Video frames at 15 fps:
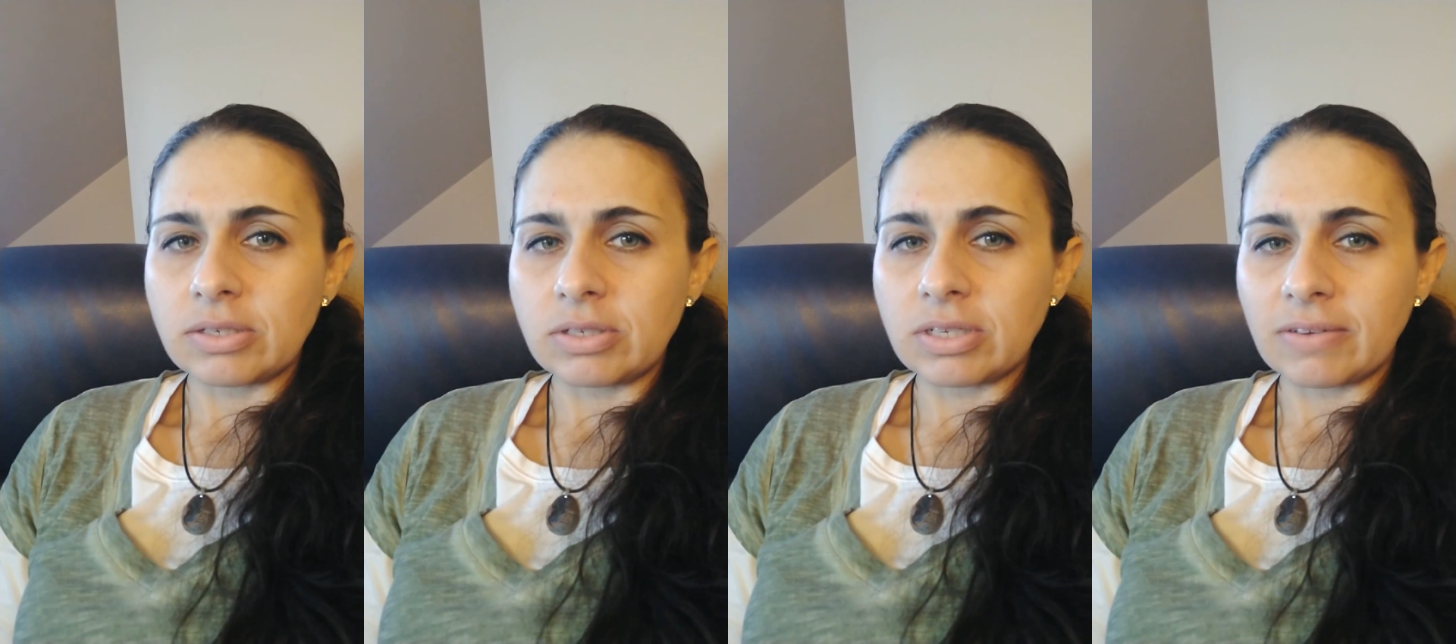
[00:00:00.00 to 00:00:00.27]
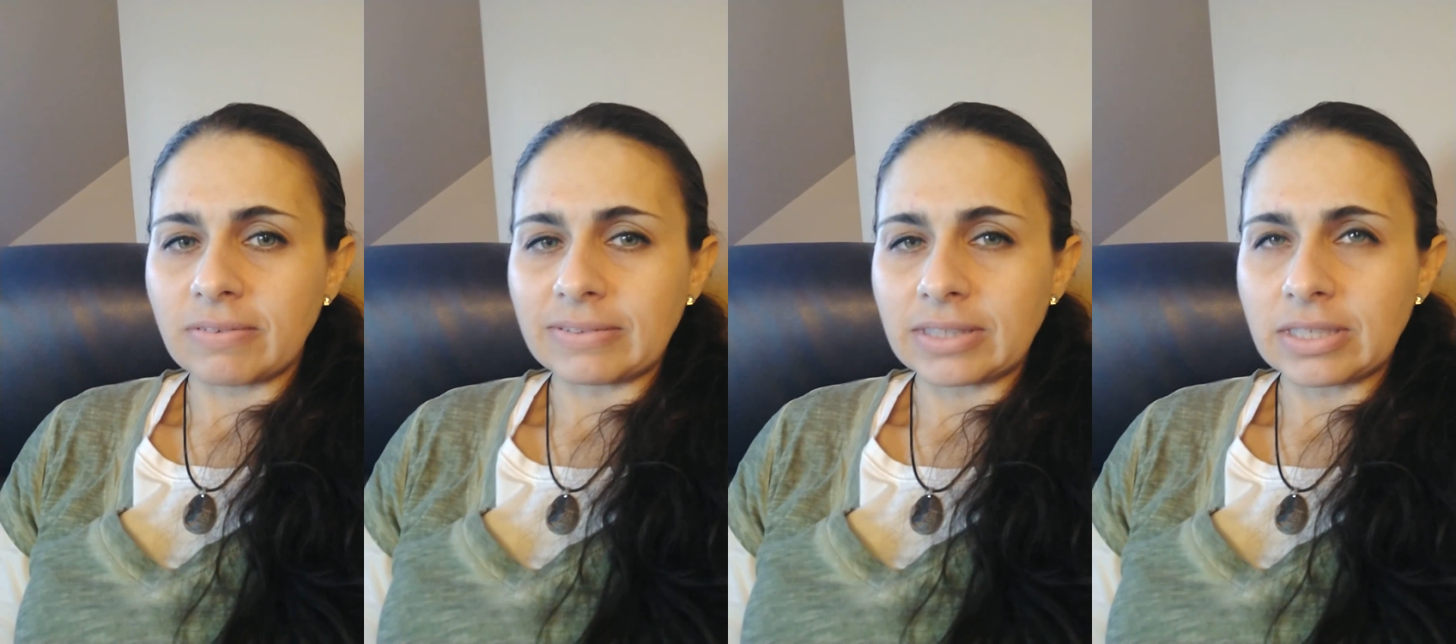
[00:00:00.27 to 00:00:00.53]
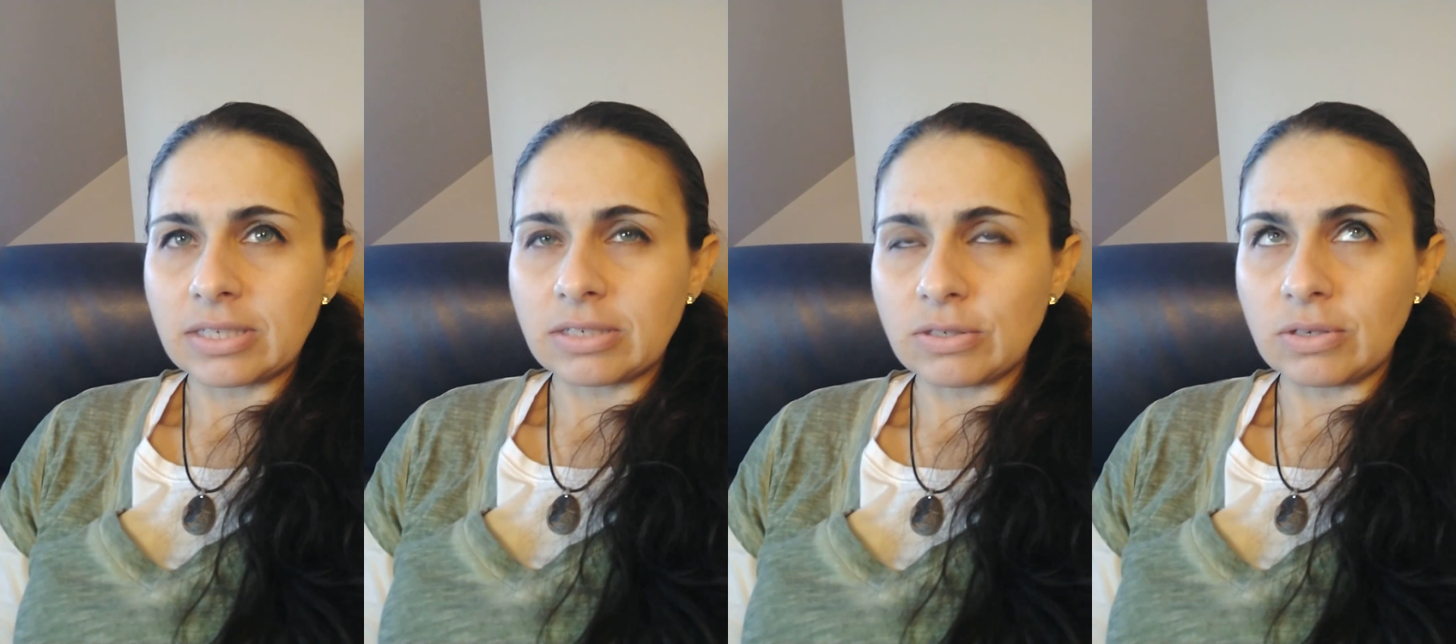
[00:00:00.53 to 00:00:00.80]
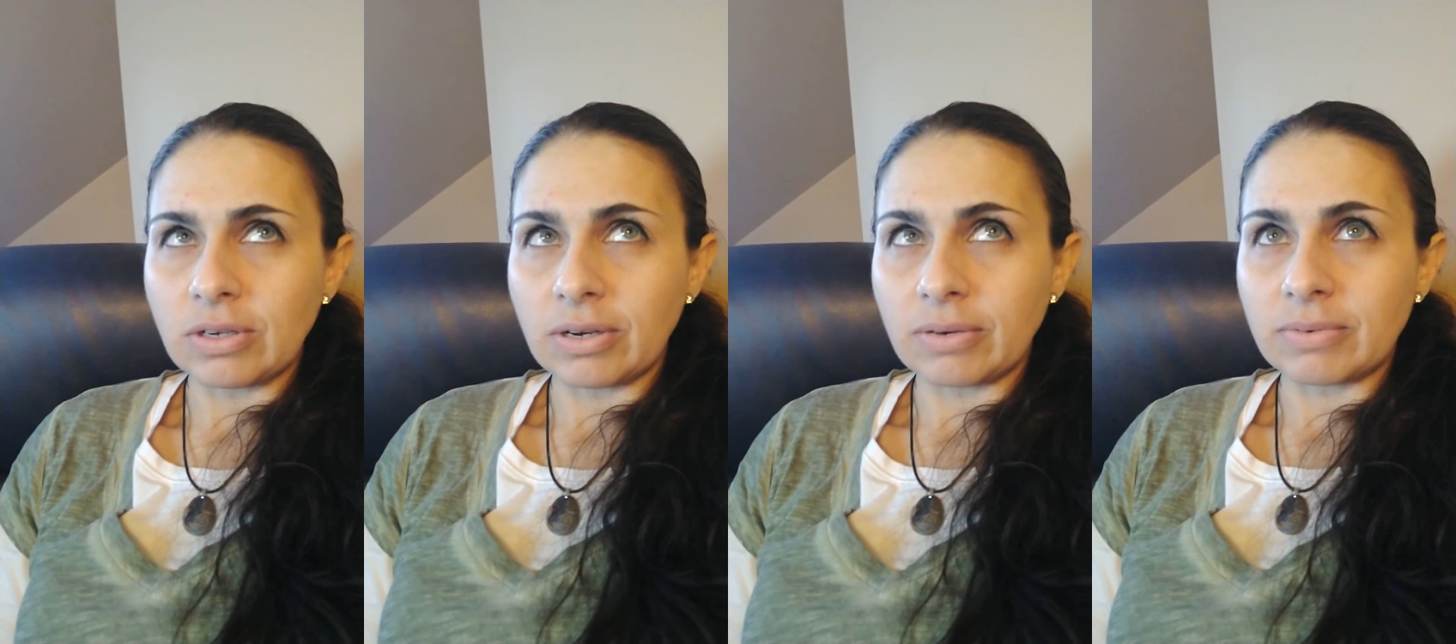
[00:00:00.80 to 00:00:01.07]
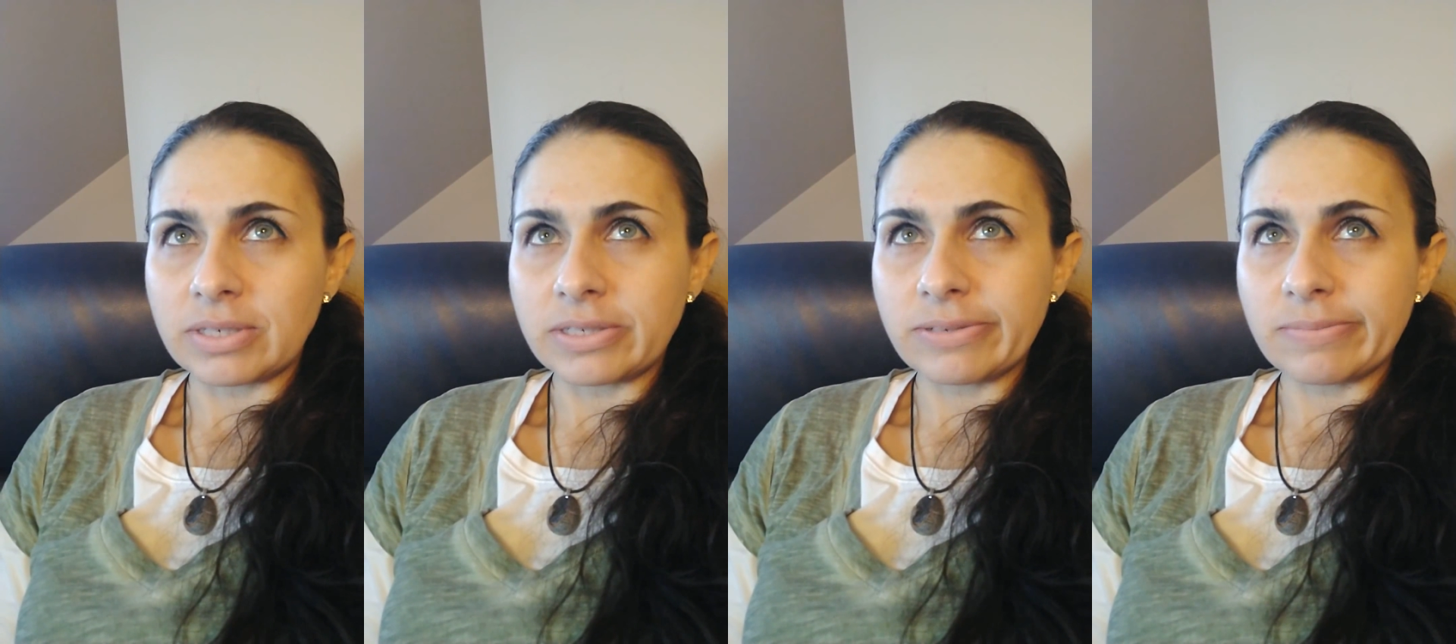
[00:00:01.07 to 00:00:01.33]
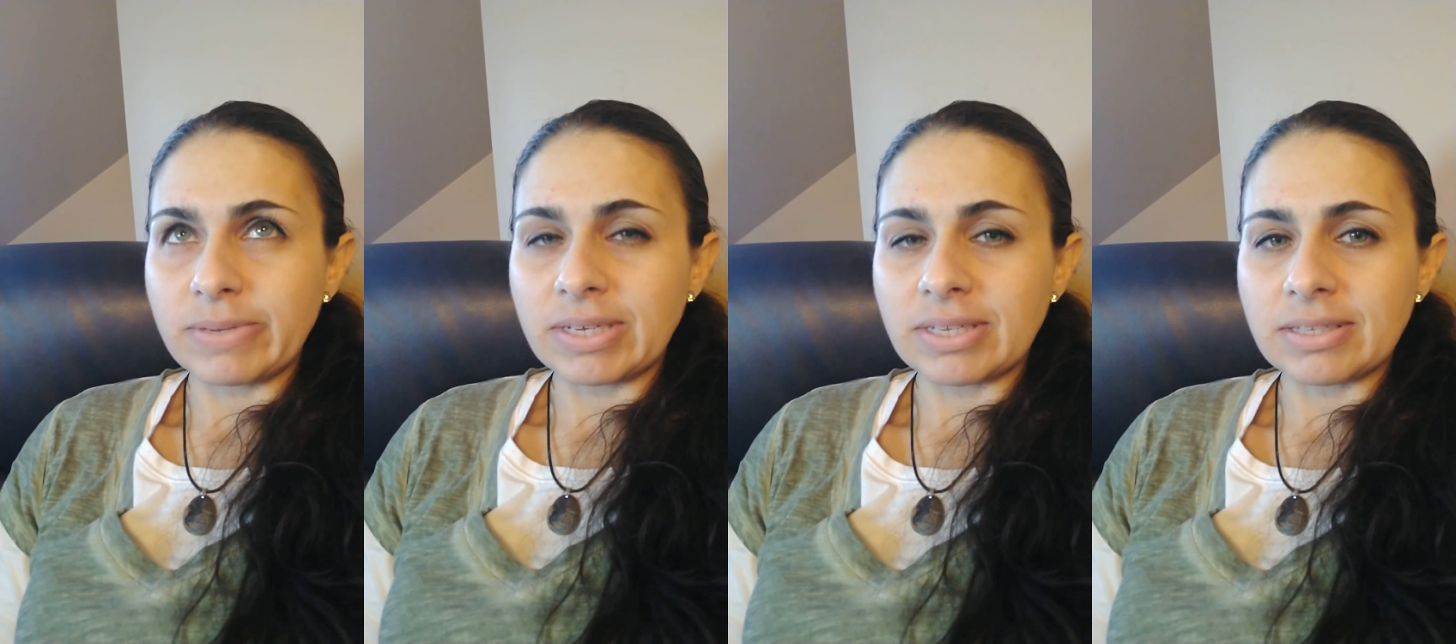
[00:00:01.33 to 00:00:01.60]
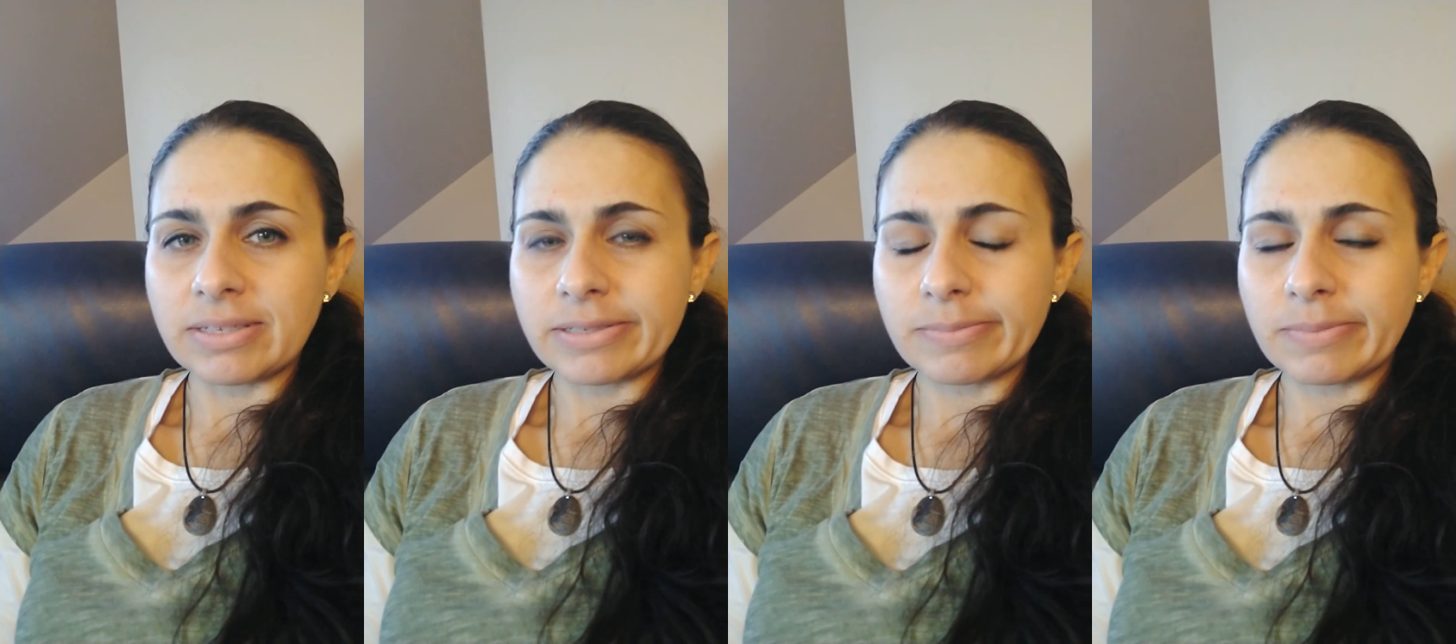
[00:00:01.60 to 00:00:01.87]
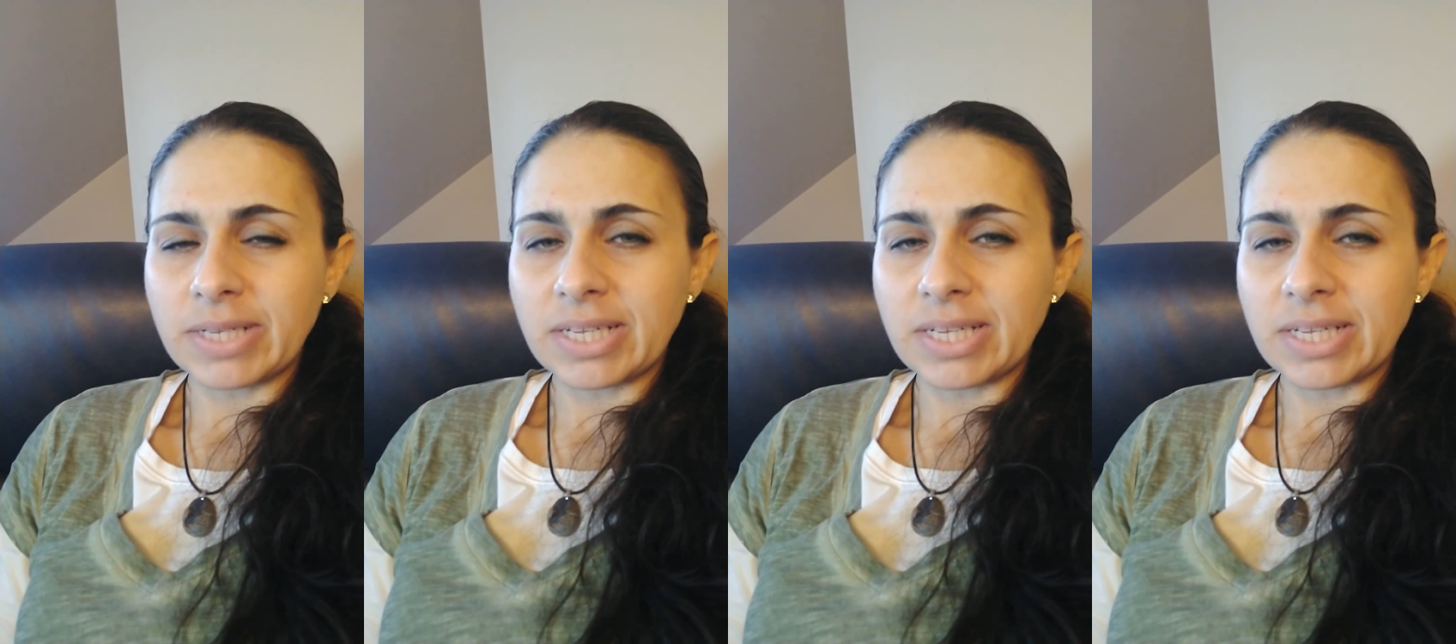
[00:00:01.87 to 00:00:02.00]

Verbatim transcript: You definitely do not want to be in this